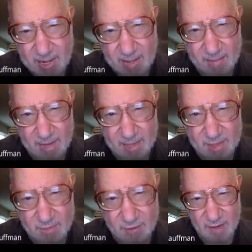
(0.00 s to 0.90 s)
And
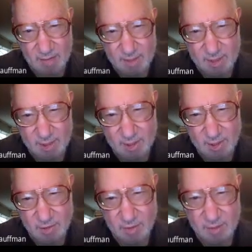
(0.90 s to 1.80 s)
that's Feynman's
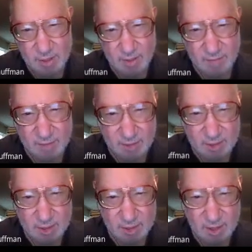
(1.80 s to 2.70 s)
description of
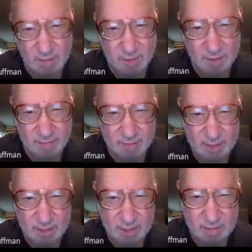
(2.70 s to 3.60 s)
his discovery of
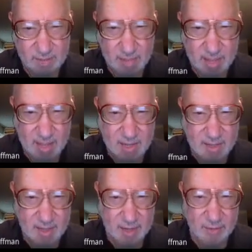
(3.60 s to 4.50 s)
this,
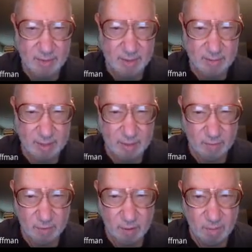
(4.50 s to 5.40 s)
that you integrate
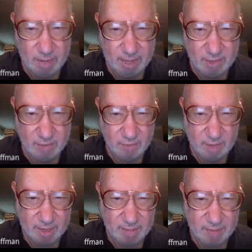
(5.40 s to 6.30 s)
over all paths from
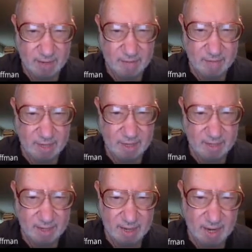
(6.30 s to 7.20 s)
A to B of e to
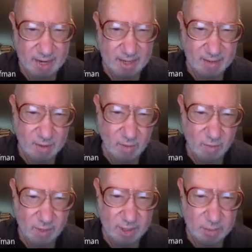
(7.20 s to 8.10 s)
the IA
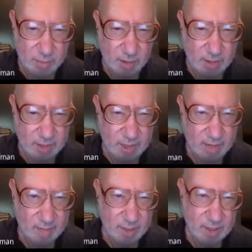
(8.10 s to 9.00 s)
over h bar
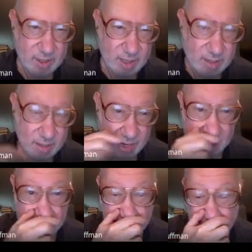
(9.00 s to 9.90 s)
times the
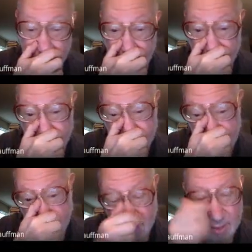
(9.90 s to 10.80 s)
integral of
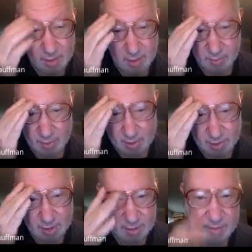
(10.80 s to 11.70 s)
the
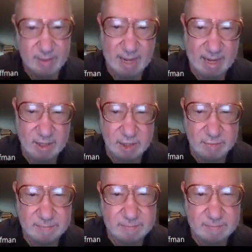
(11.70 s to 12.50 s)
Lagrangian, the action.